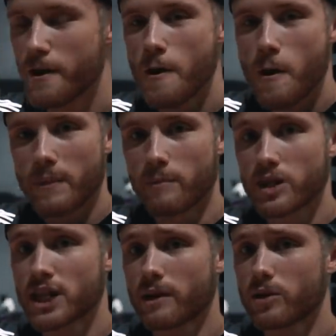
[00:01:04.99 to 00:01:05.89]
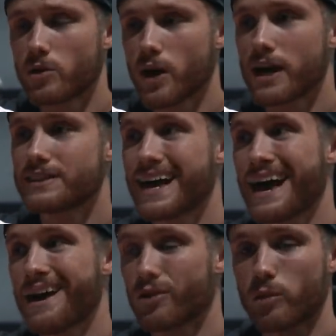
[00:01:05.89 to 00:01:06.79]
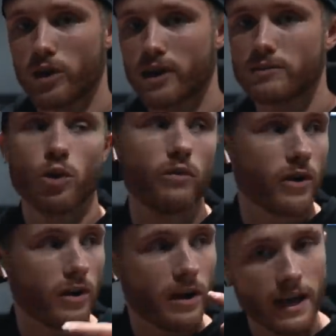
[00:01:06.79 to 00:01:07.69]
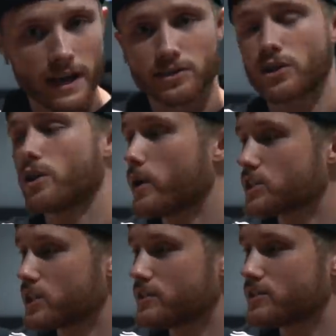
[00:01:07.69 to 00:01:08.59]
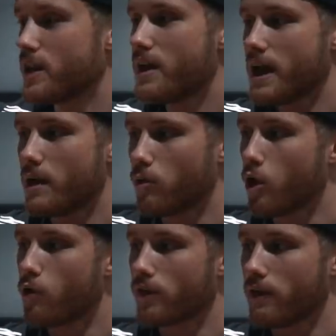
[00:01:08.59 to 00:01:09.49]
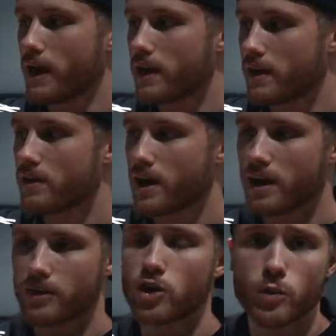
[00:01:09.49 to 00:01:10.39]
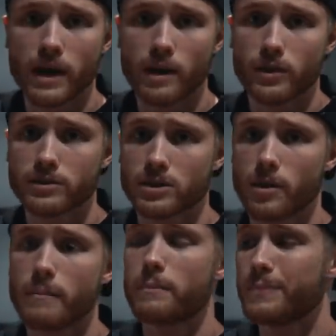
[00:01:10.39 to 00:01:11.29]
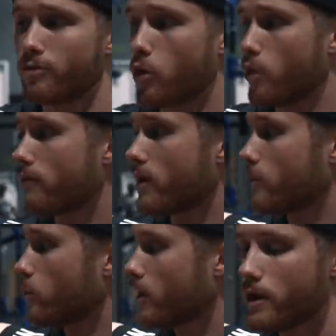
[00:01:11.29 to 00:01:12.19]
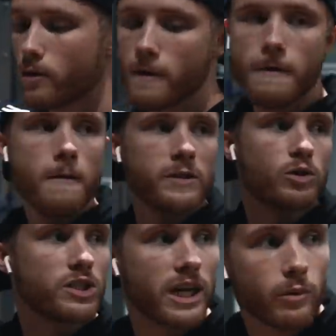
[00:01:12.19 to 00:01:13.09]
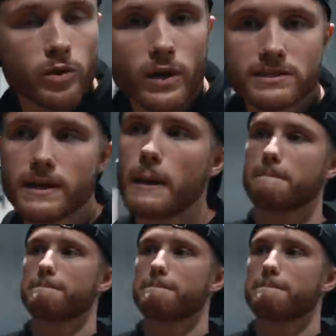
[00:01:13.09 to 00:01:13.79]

And then I'm gonna check in with you guys after the workout's over, answer your questions, and we'll overlay the Q&A with some B-roll from the workout. So I'll check in with you guys then.